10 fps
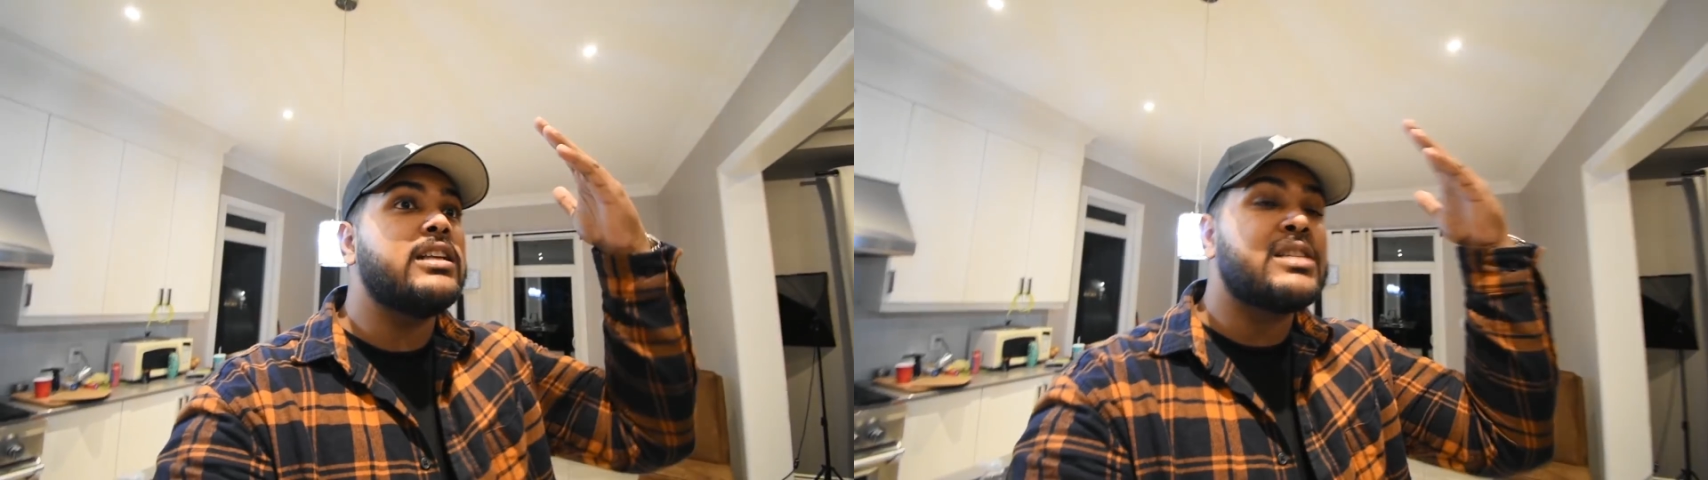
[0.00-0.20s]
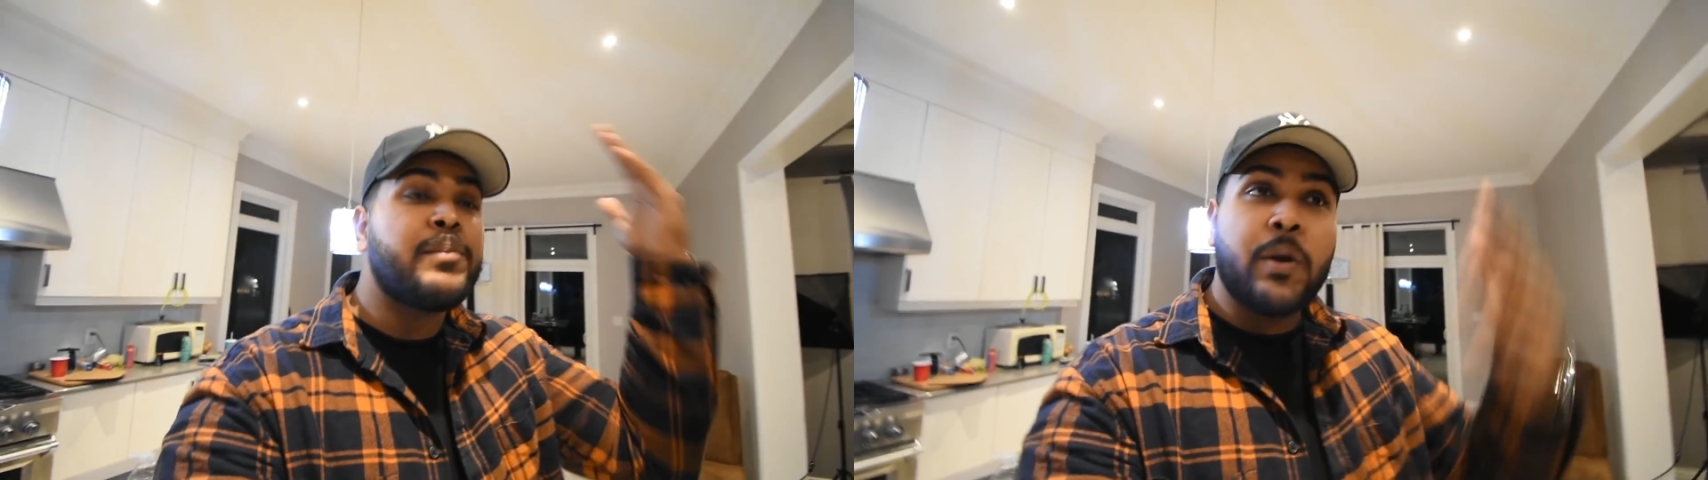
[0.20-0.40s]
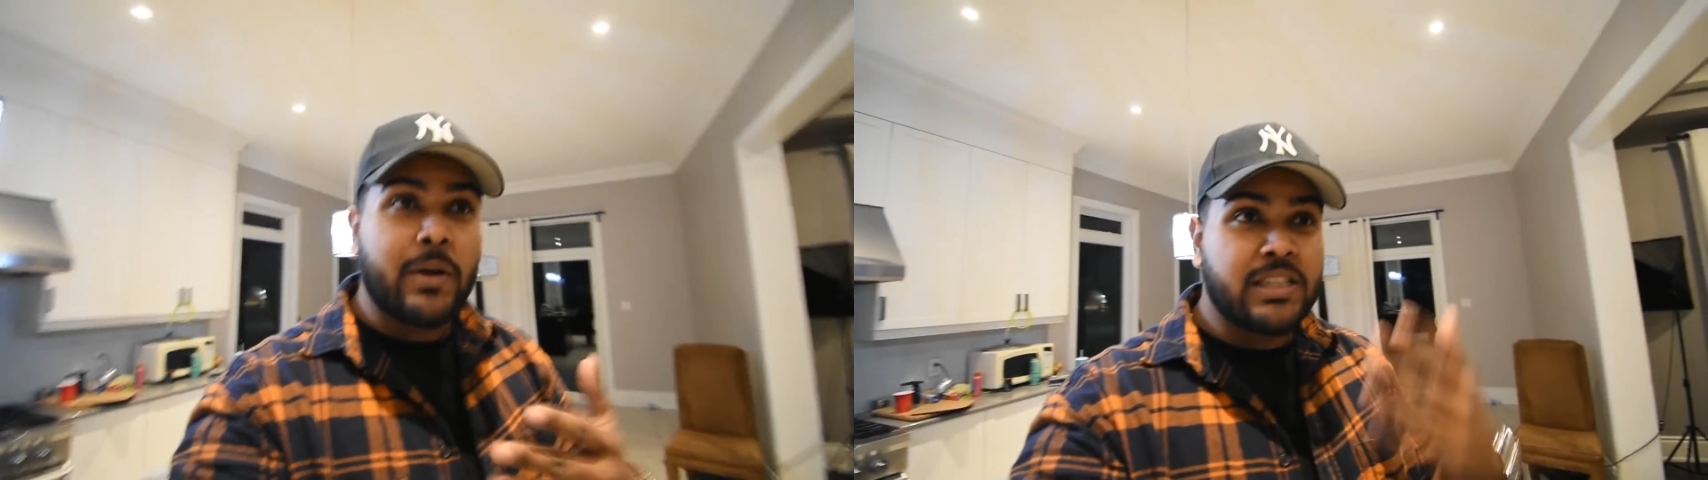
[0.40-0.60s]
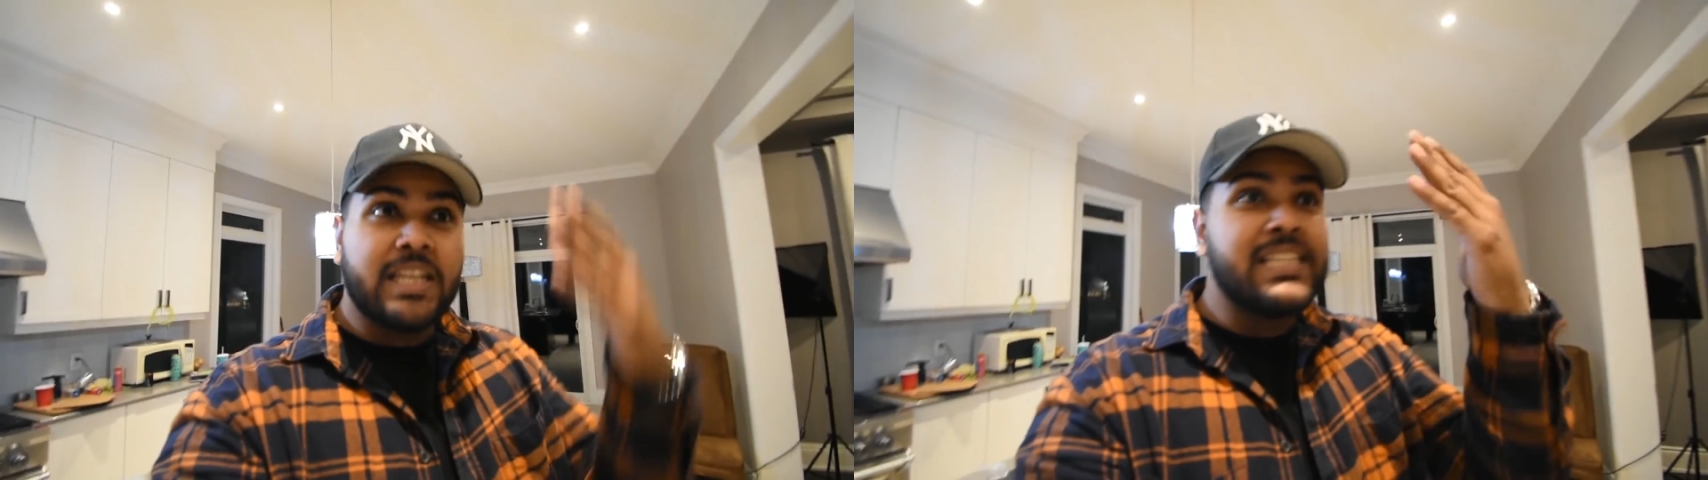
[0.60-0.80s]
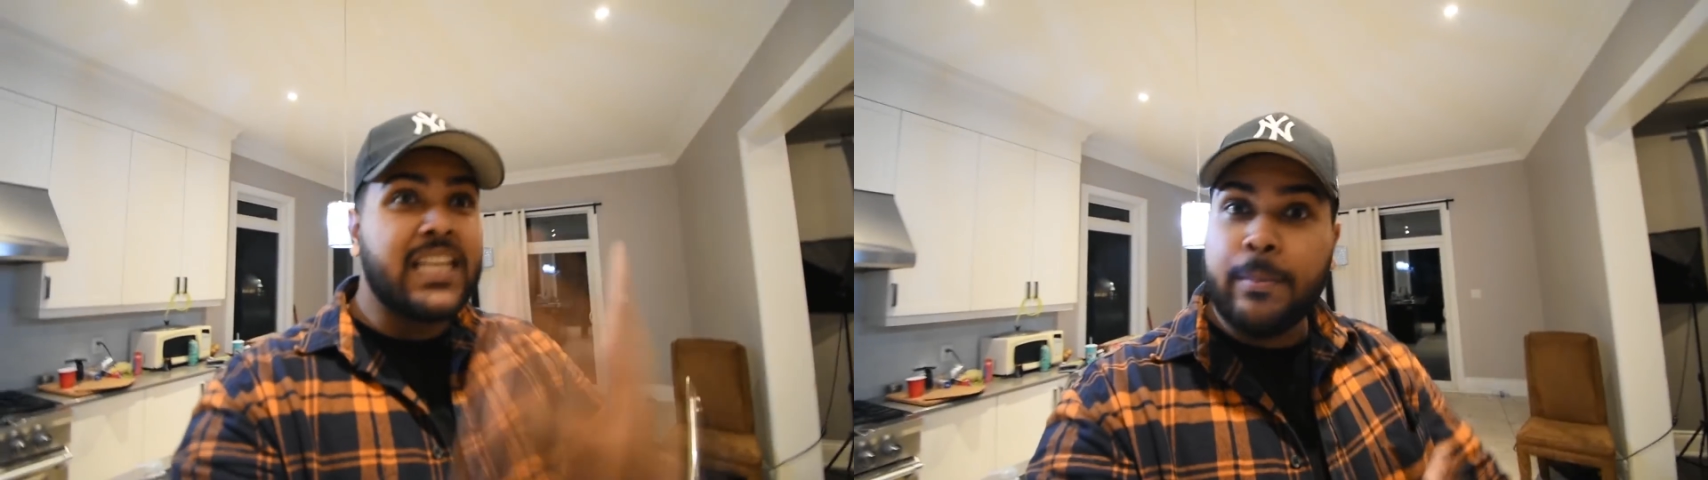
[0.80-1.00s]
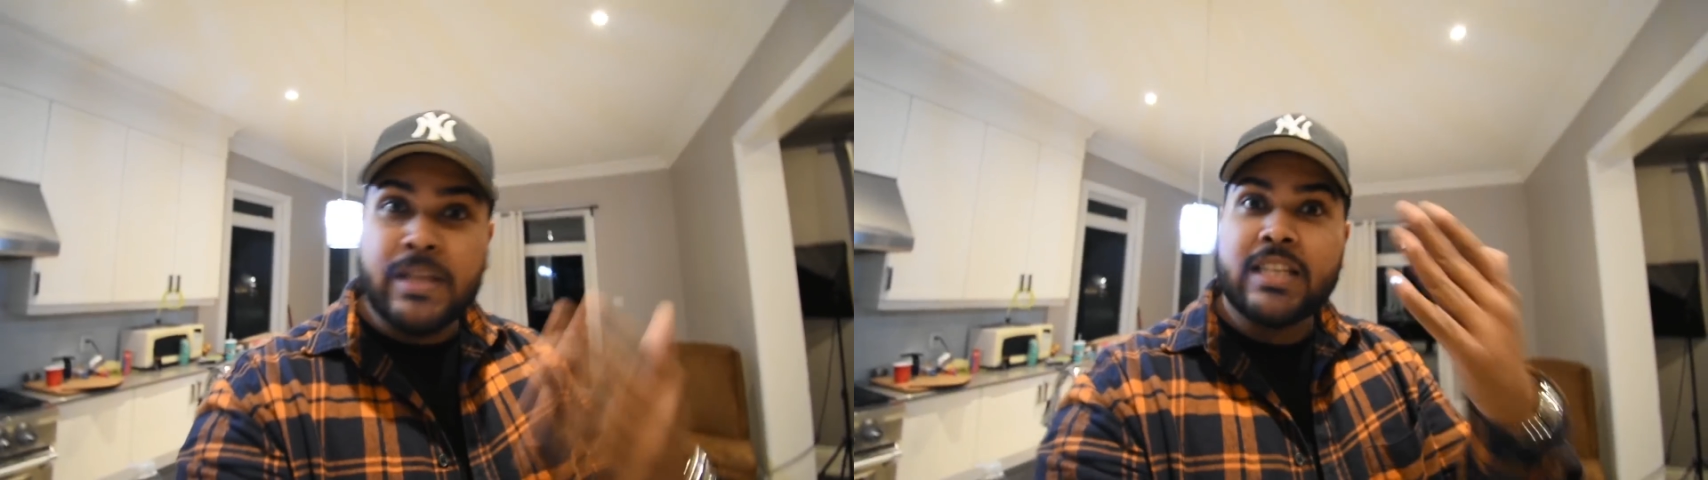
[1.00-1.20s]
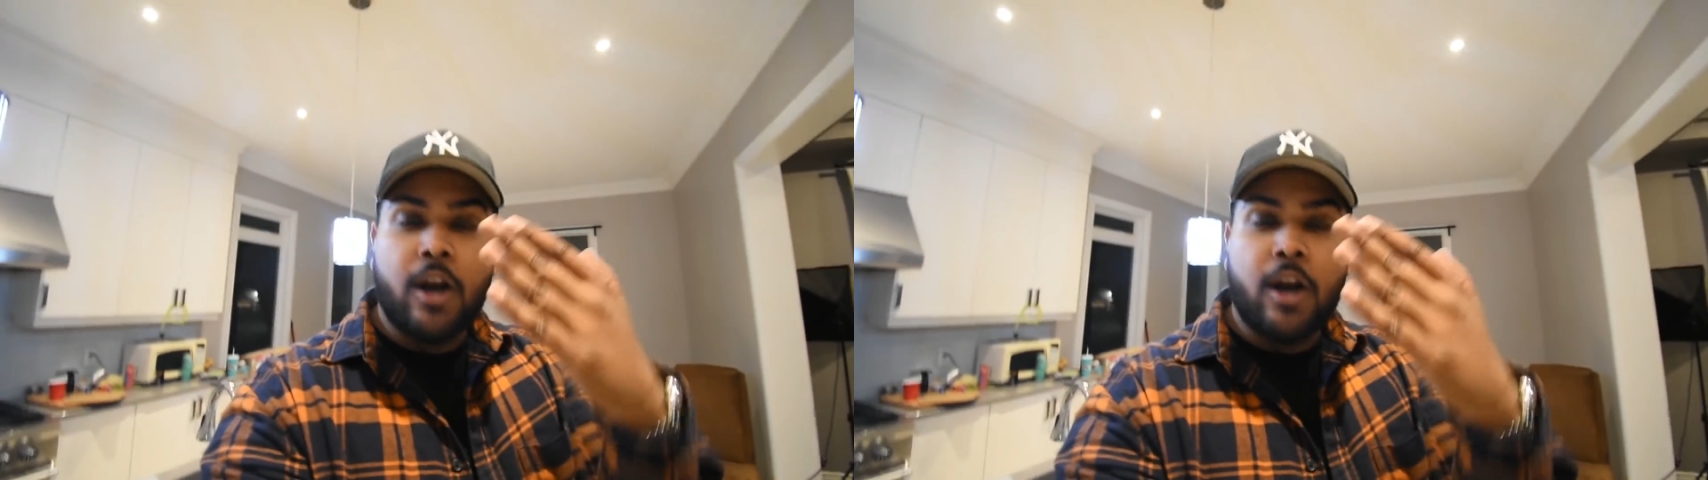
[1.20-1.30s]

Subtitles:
spirits and demons